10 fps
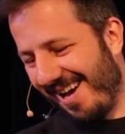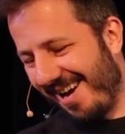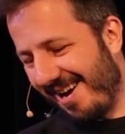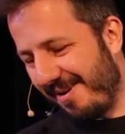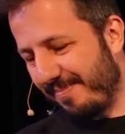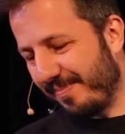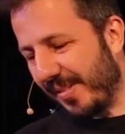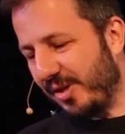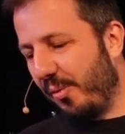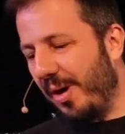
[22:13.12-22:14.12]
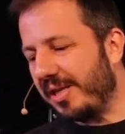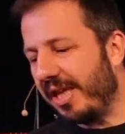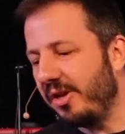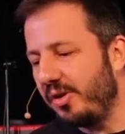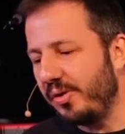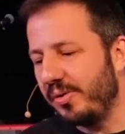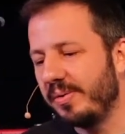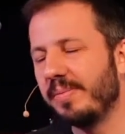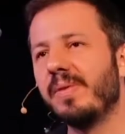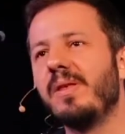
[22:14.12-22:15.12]
So what can you do
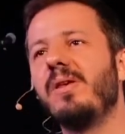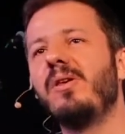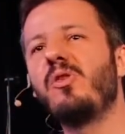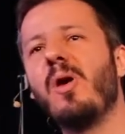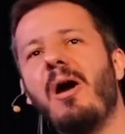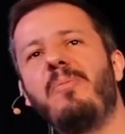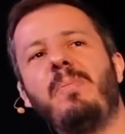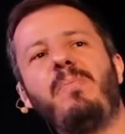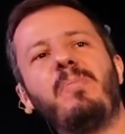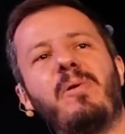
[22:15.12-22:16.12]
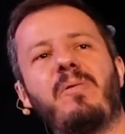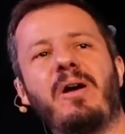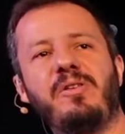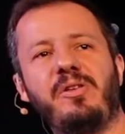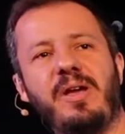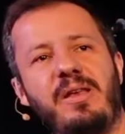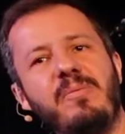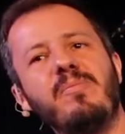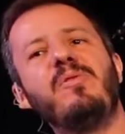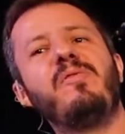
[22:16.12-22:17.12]
to help the people around you
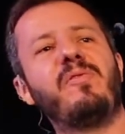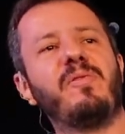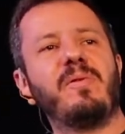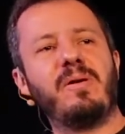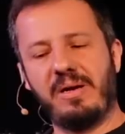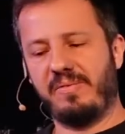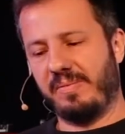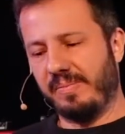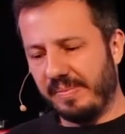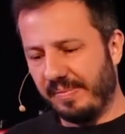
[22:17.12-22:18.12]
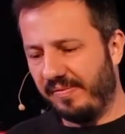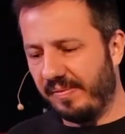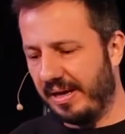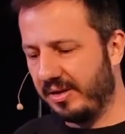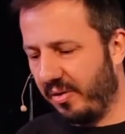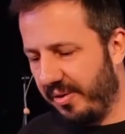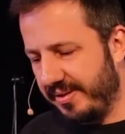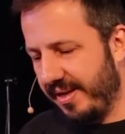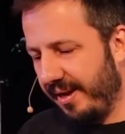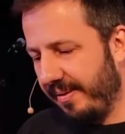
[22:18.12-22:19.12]
and move
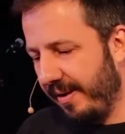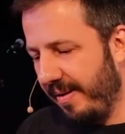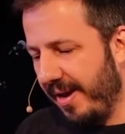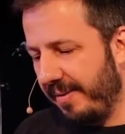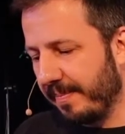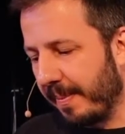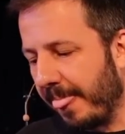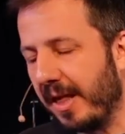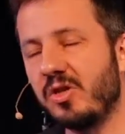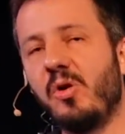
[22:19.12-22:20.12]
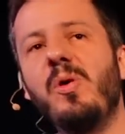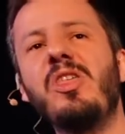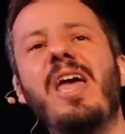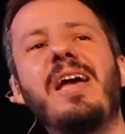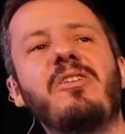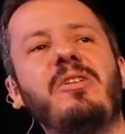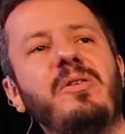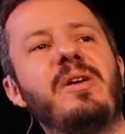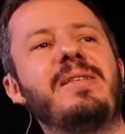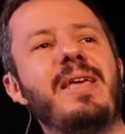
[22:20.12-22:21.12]
towards that? Amen? So which action are
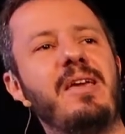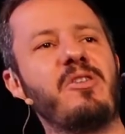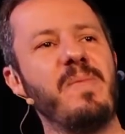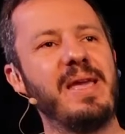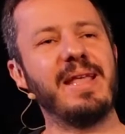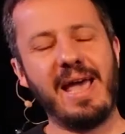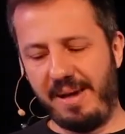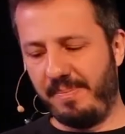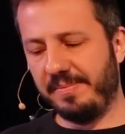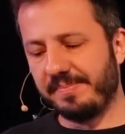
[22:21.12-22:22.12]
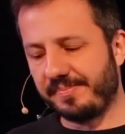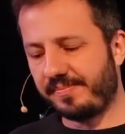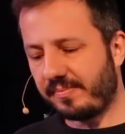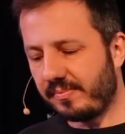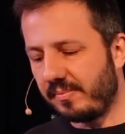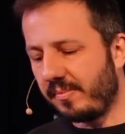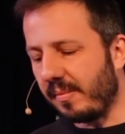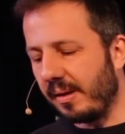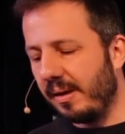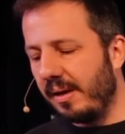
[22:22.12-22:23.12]
you going to take to make that happen?
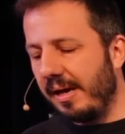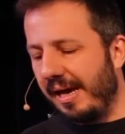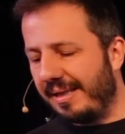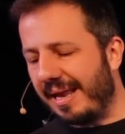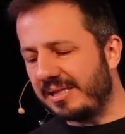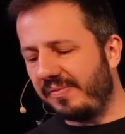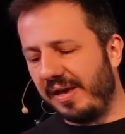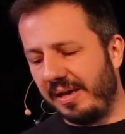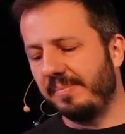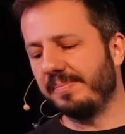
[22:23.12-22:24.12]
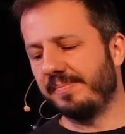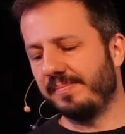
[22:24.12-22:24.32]
And the last thing,